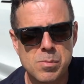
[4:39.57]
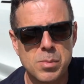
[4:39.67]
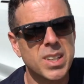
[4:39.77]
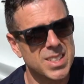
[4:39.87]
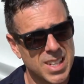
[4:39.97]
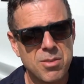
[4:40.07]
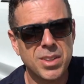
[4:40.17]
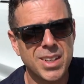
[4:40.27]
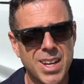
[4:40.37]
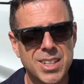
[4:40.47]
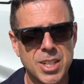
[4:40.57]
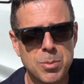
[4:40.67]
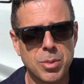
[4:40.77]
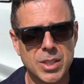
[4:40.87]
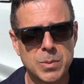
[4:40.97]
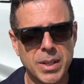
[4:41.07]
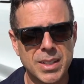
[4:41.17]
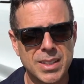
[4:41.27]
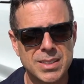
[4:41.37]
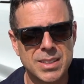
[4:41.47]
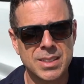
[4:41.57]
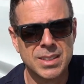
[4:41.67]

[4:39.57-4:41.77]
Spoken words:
but it's definitely not a cheaper experience.